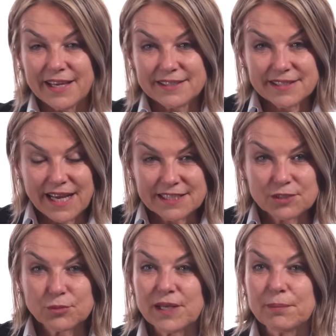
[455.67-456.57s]
And
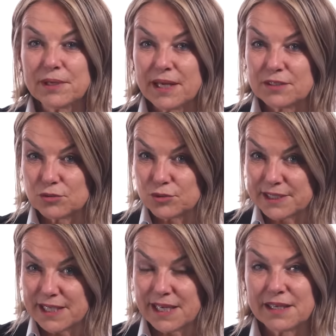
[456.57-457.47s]
that's when I began to
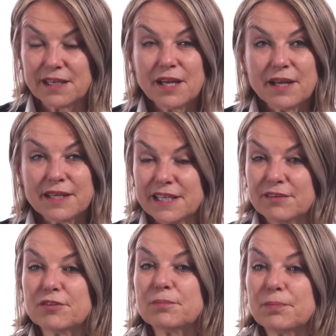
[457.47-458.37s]
say,
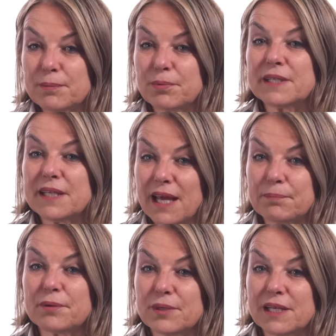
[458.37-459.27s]
even people in
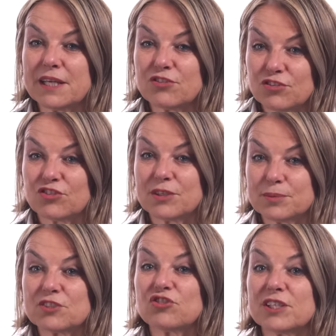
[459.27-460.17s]
happy
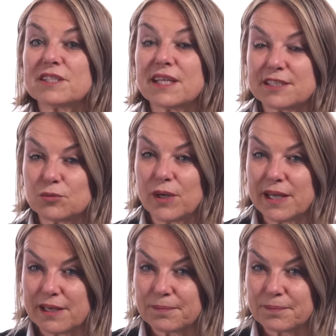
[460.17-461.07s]
relationships cheat as well.